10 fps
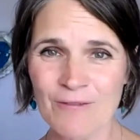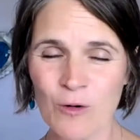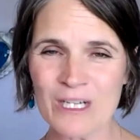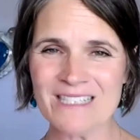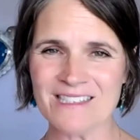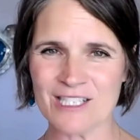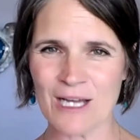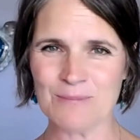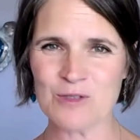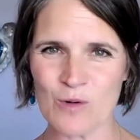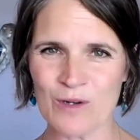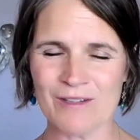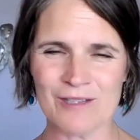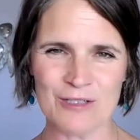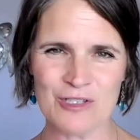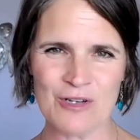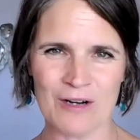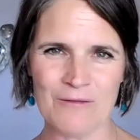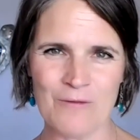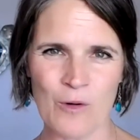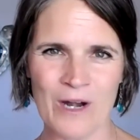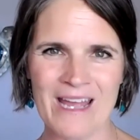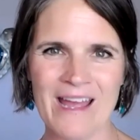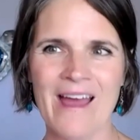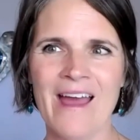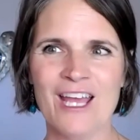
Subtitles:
40 is the top score, the closer you are to 40,